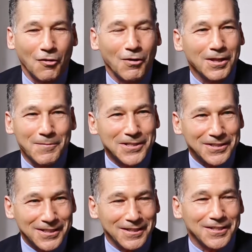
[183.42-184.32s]
Well, let me
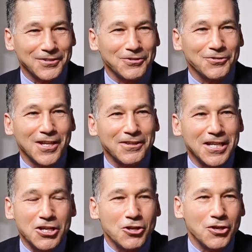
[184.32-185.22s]
just say this. There's
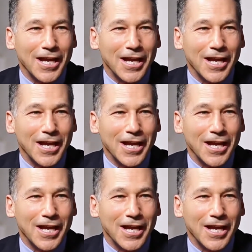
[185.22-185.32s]
nothing,